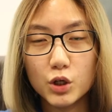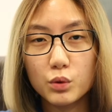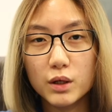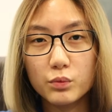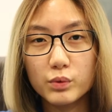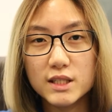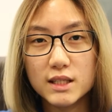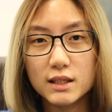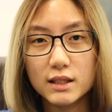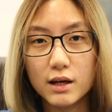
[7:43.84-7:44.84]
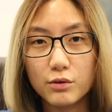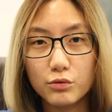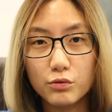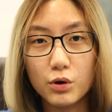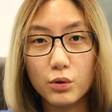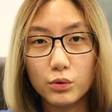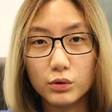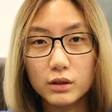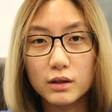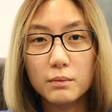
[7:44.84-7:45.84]
though it wasn't their
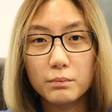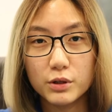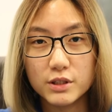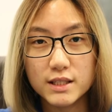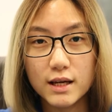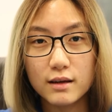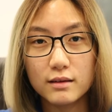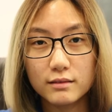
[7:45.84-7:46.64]
role per se.